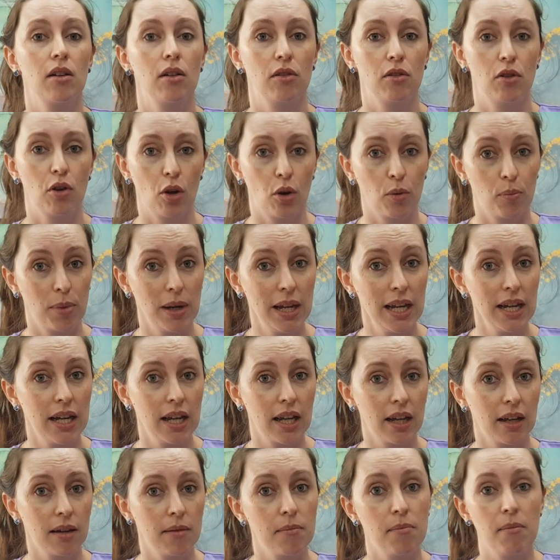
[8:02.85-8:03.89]
No
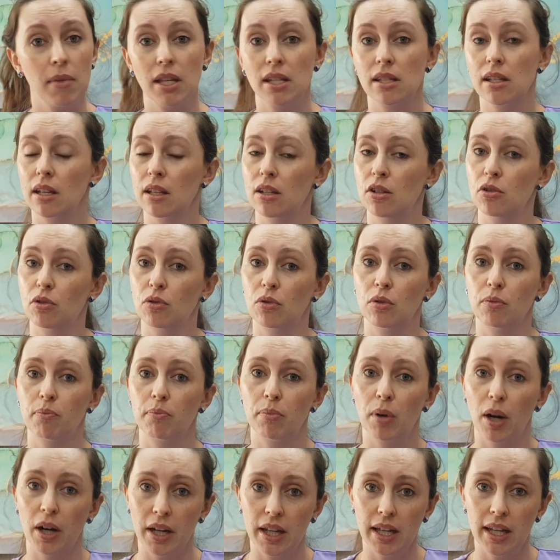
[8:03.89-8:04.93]
bleeding means that your
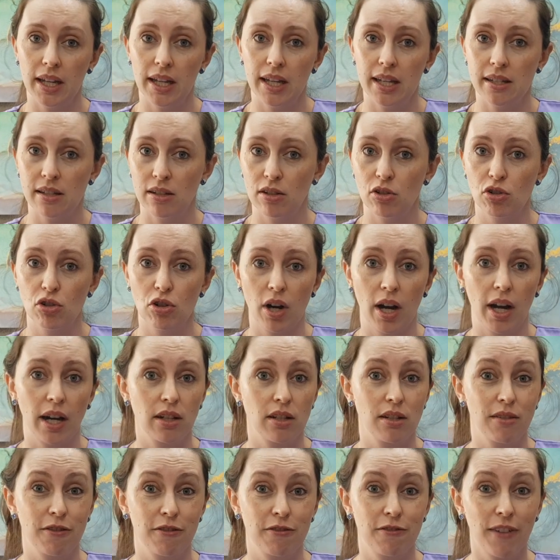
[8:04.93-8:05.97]
body isn't trying
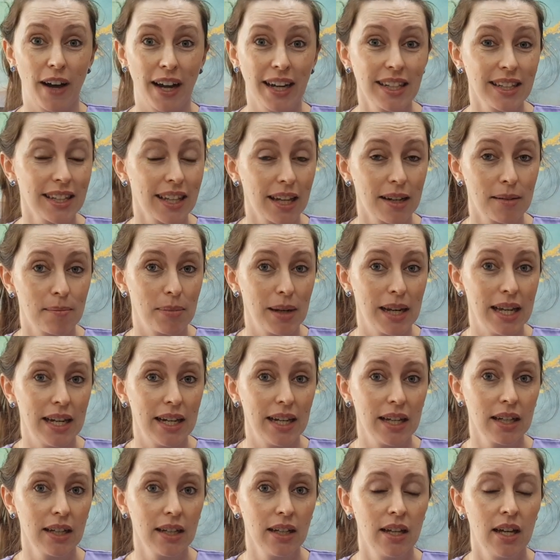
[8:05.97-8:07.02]
to fight that
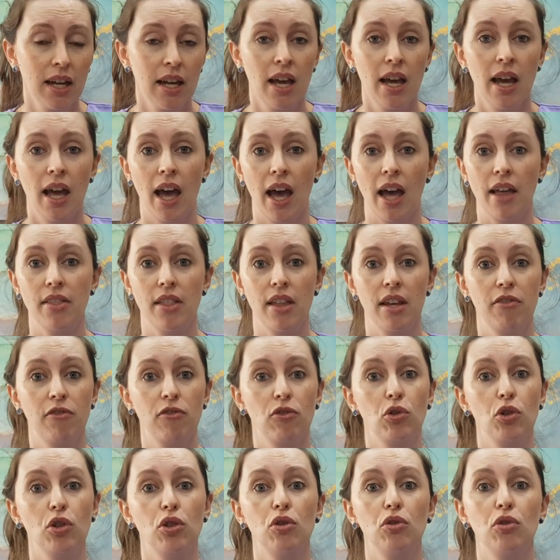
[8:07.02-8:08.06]
bleeding, and
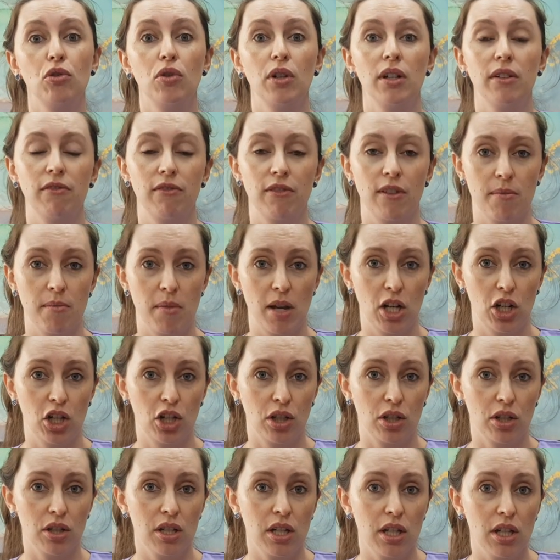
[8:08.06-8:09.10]
therefore your
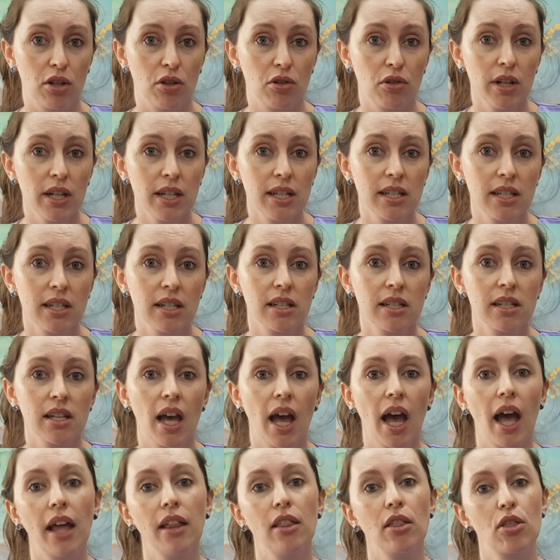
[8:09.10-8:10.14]
inflammation decreases,
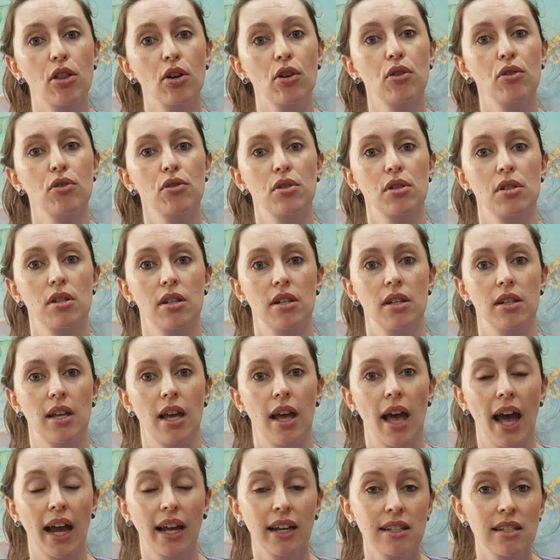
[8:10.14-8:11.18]
and those
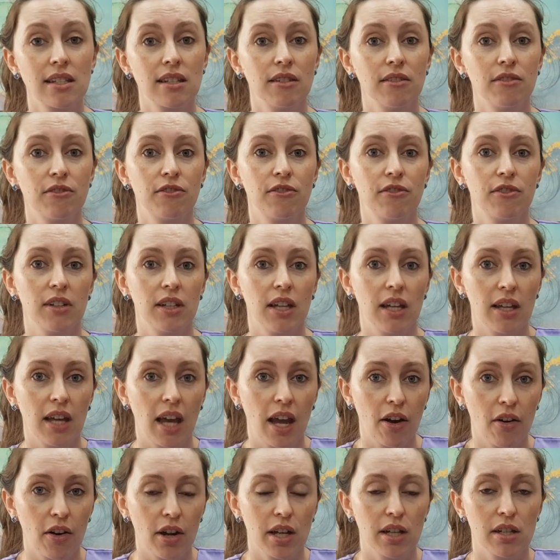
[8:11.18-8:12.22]
active
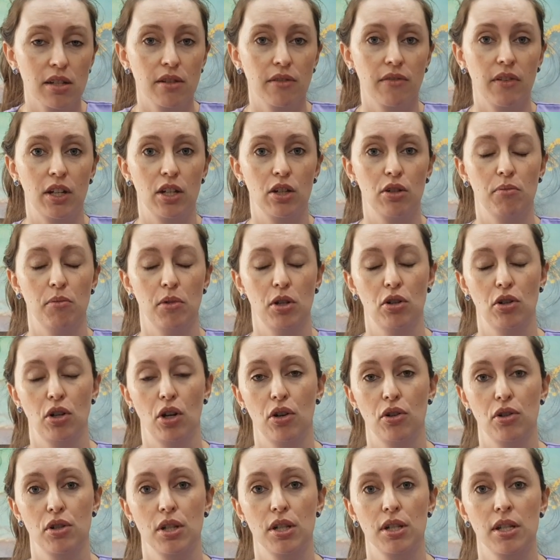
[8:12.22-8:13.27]
areas of
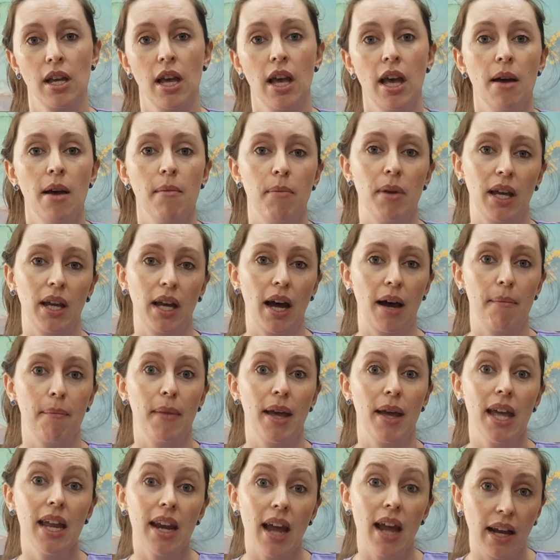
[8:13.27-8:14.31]
endometriosis
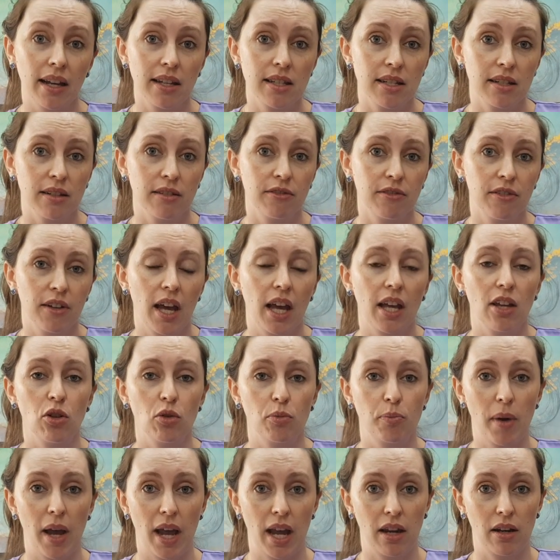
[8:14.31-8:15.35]
become inactive, and
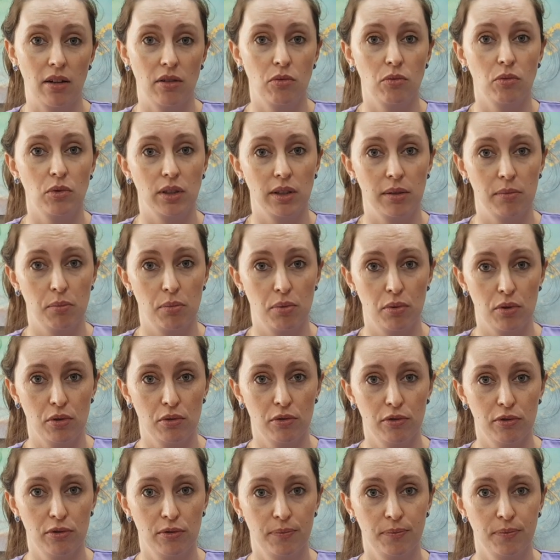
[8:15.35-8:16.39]
your pain will improve.